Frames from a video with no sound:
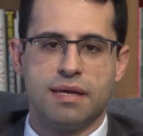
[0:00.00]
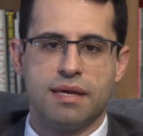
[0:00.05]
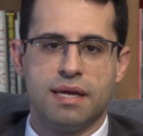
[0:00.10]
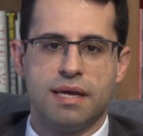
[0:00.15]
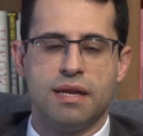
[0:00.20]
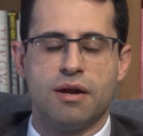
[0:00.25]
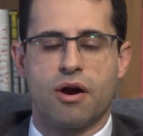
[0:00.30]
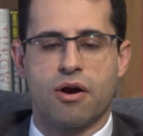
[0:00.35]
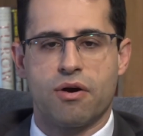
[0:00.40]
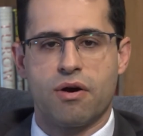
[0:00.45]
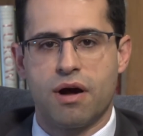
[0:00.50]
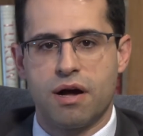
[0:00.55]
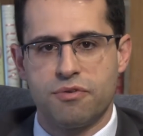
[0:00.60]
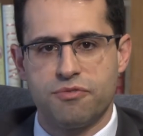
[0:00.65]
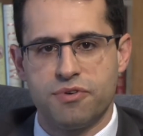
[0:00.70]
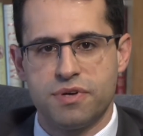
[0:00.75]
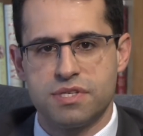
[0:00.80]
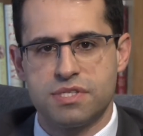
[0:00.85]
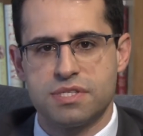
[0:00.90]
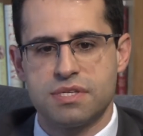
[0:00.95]
In our
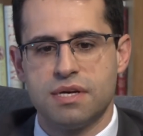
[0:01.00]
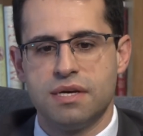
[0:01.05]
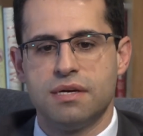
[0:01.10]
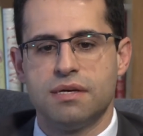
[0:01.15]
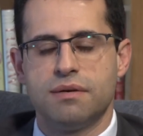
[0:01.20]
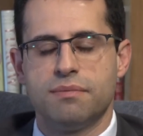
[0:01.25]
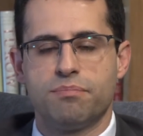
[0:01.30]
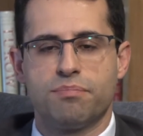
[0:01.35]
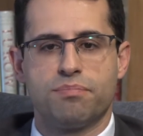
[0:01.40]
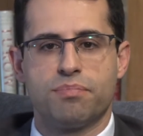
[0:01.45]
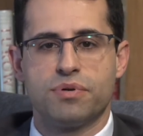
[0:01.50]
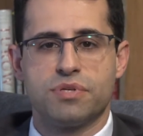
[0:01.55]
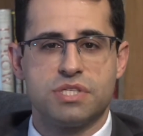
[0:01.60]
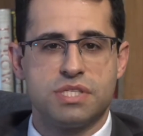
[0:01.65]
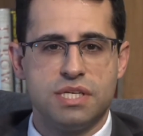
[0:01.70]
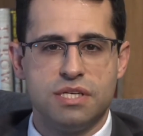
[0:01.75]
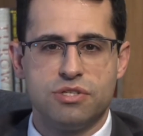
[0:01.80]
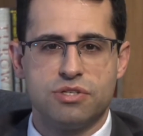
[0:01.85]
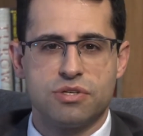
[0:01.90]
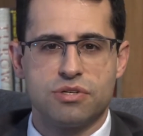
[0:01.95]
office,
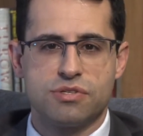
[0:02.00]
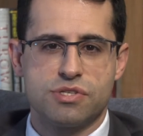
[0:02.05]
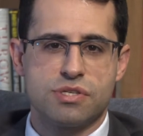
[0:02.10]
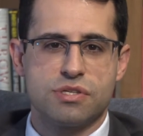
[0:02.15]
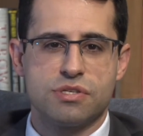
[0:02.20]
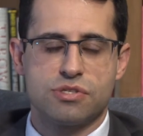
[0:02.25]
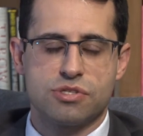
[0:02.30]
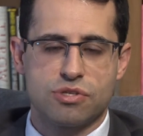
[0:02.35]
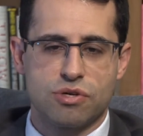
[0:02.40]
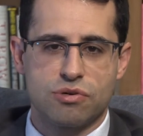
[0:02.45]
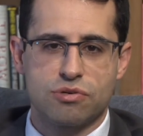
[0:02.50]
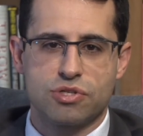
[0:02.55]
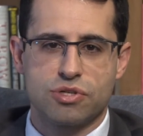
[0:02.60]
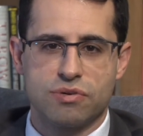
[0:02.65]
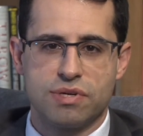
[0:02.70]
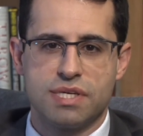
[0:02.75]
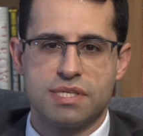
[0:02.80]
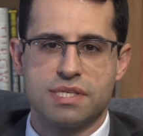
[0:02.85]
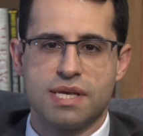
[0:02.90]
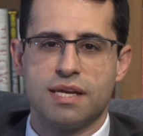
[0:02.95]
procedures,
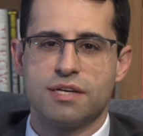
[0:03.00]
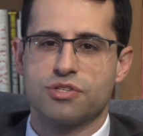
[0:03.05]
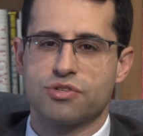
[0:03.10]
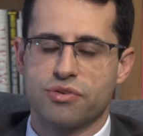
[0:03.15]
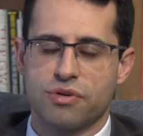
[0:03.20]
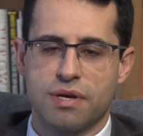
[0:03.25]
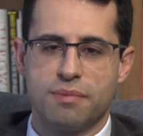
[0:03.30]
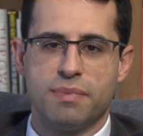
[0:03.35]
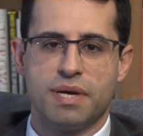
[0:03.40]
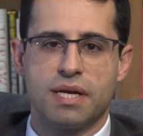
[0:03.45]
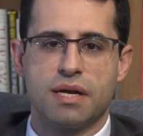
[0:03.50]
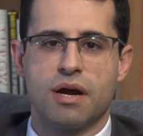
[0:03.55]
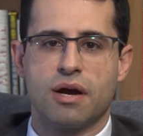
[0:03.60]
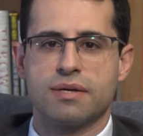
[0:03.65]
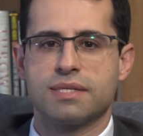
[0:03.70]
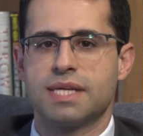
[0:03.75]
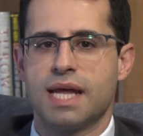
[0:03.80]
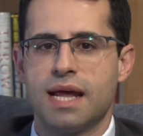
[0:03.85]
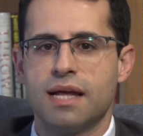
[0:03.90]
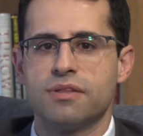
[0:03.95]
surgeries, and treatment are
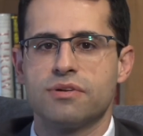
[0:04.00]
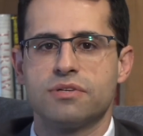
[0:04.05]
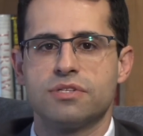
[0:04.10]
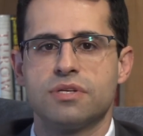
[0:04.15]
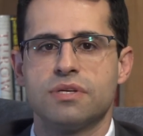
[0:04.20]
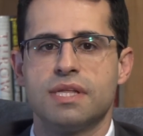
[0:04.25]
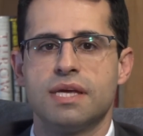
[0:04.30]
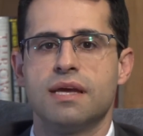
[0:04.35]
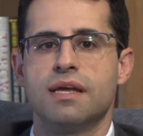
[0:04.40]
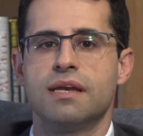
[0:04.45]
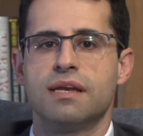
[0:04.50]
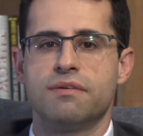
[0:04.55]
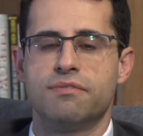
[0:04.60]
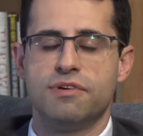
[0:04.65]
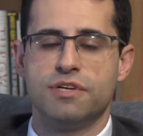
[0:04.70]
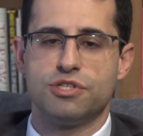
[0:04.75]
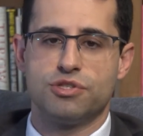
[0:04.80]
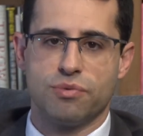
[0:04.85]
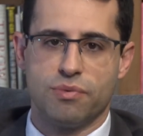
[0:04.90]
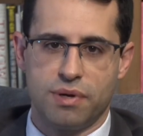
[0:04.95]
tailored to the
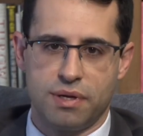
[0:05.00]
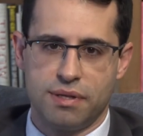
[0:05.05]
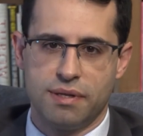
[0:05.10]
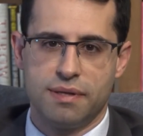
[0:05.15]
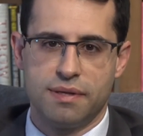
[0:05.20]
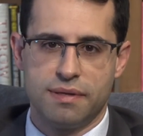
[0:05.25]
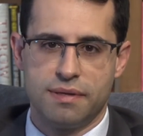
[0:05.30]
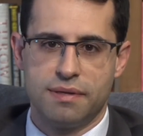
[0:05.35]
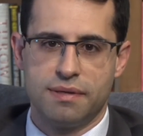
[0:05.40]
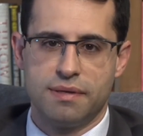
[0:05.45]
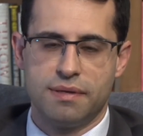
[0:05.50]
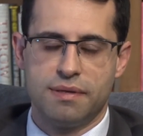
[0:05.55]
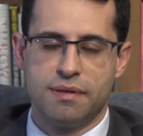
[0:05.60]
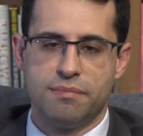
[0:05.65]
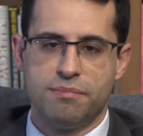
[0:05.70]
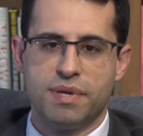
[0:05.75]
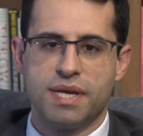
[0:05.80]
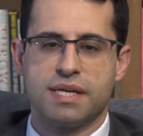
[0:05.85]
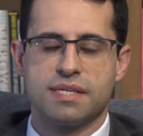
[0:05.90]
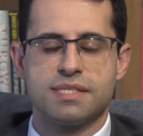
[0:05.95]
individual
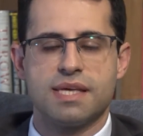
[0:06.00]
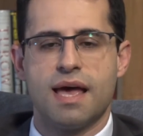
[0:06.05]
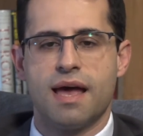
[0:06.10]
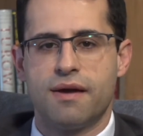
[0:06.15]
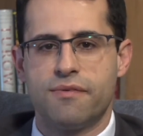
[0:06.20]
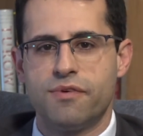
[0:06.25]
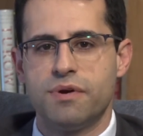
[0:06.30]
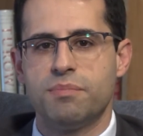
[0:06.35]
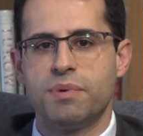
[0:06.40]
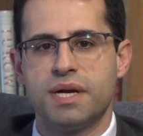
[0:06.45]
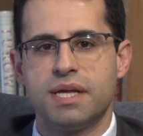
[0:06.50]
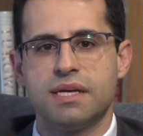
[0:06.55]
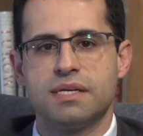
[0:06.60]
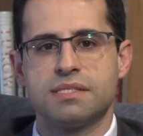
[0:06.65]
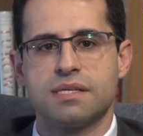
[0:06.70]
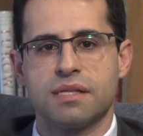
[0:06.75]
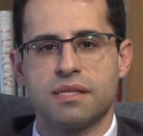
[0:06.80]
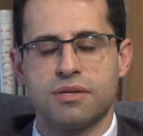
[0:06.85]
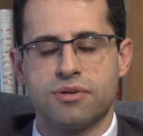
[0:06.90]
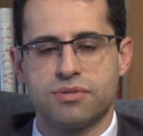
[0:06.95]
because everybody is
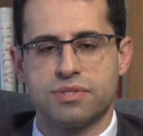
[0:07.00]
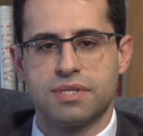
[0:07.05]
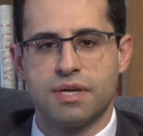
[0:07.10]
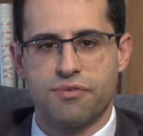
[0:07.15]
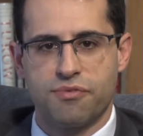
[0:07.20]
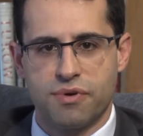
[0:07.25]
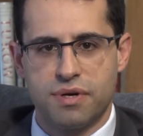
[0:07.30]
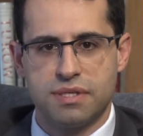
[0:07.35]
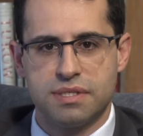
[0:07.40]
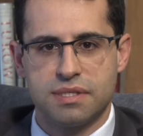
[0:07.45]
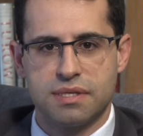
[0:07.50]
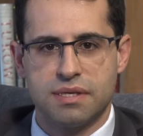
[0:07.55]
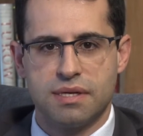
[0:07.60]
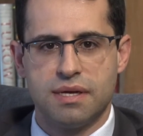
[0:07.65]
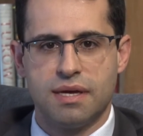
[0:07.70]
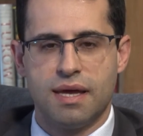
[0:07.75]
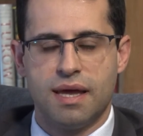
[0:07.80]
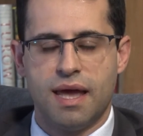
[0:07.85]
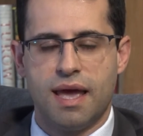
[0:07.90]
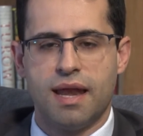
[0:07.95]
a little different
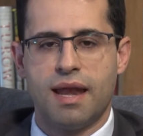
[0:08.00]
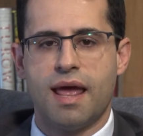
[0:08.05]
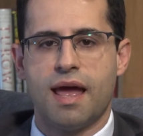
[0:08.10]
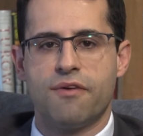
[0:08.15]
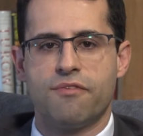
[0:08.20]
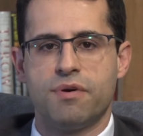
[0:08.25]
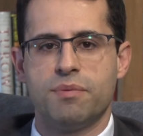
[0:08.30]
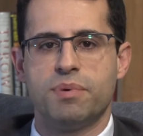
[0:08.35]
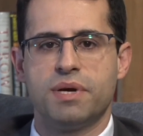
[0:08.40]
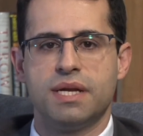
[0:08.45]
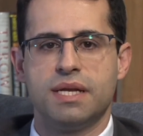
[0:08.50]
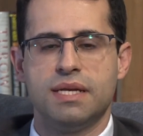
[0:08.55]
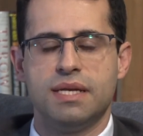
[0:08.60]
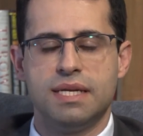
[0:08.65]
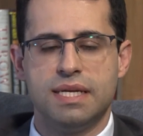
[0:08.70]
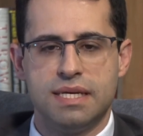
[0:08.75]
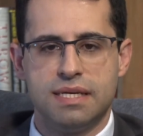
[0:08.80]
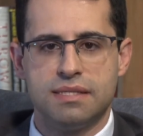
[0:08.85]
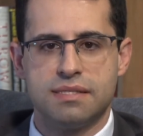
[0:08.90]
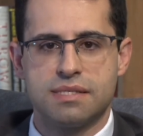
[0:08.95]
and everybody
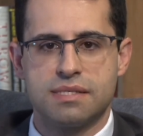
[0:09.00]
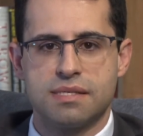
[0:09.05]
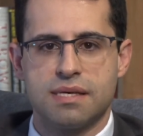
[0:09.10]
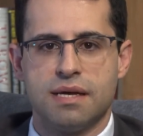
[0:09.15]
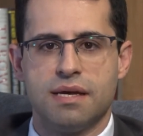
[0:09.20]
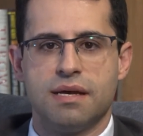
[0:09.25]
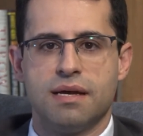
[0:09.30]
needs